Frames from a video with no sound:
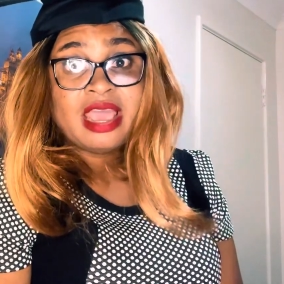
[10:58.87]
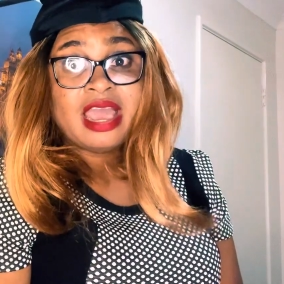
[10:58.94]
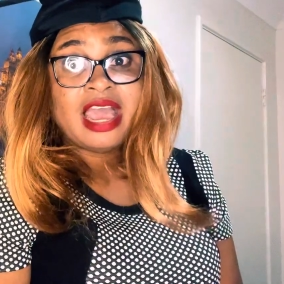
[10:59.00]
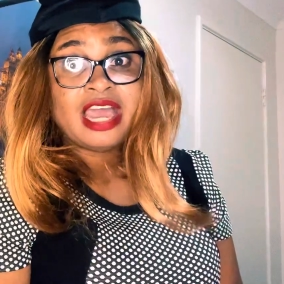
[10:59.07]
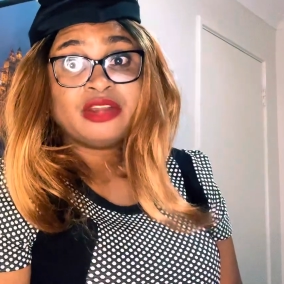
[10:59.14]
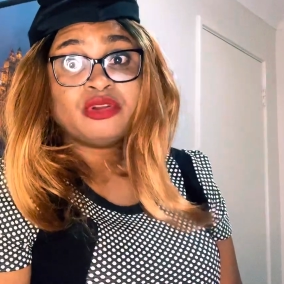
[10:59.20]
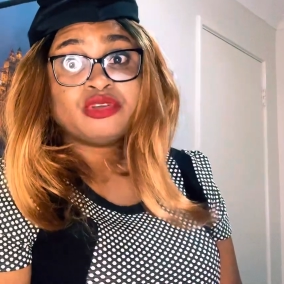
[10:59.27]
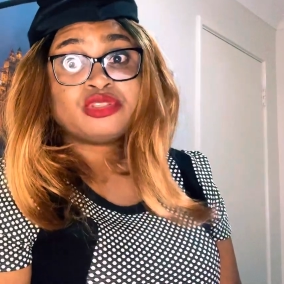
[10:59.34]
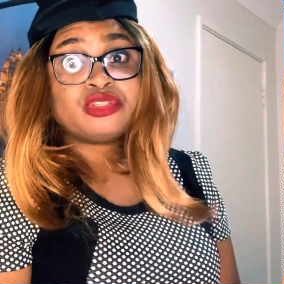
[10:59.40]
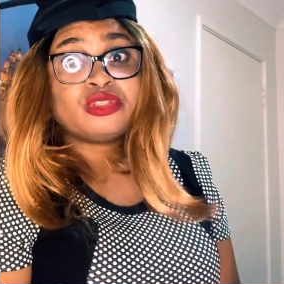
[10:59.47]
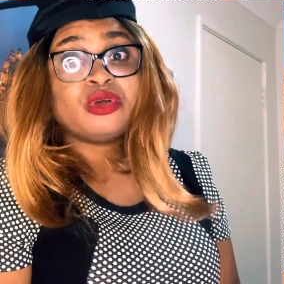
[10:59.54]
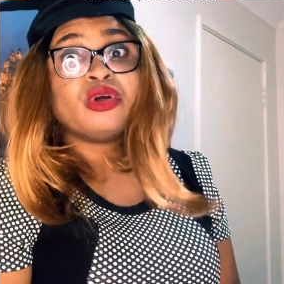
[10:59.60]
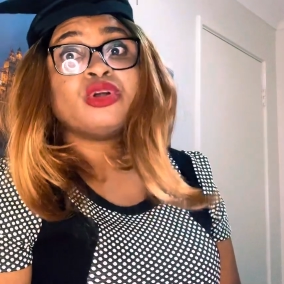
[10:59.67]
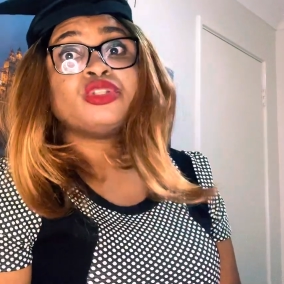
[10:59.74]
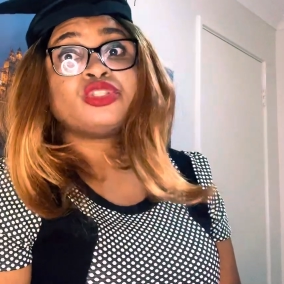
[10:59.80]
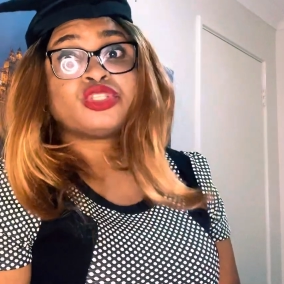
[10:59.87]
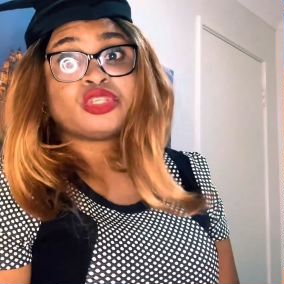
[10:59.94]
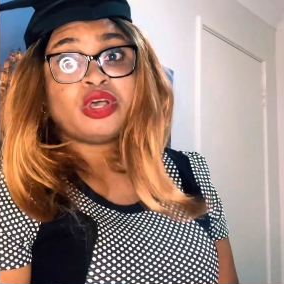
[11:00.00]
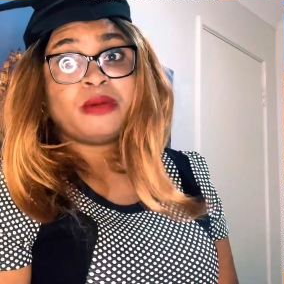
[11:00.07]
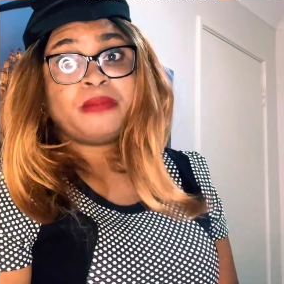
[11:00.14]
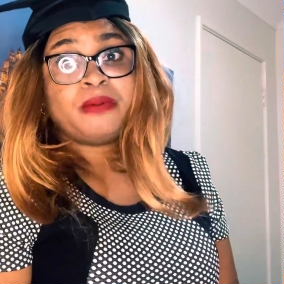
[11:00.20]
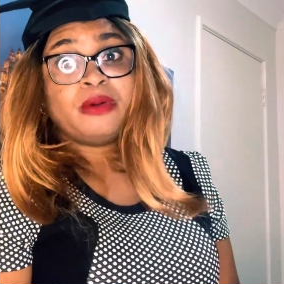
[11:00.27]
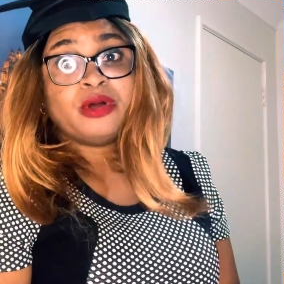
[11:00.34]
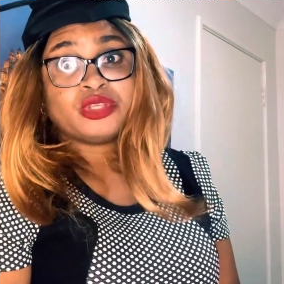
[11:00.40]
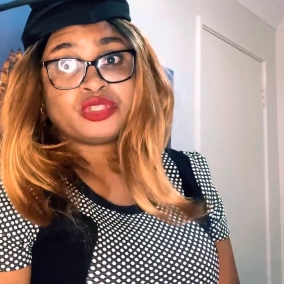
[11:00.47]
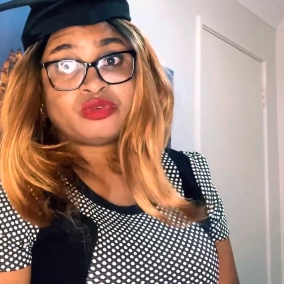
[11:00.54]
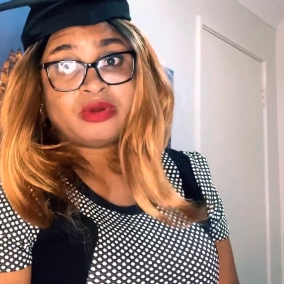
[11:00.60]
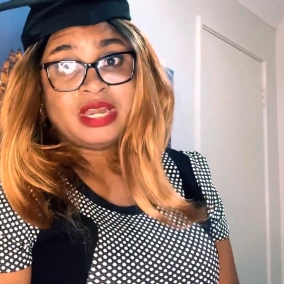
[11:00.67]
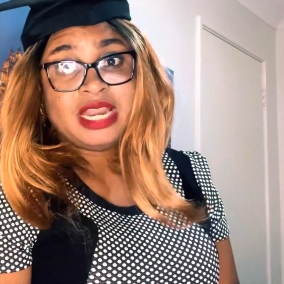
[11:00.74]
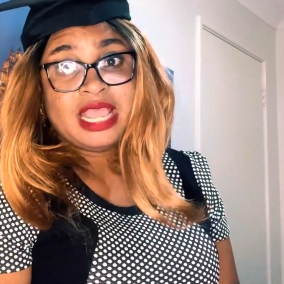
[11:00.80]
and also top
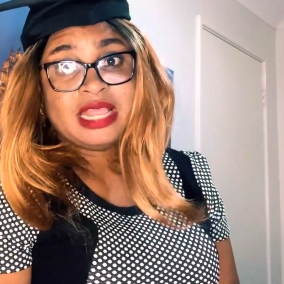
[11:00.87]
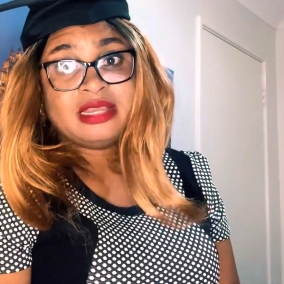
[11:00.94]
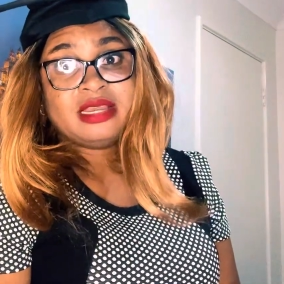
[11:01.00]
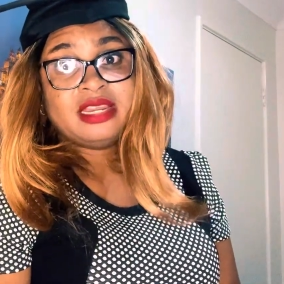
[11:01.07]
Australian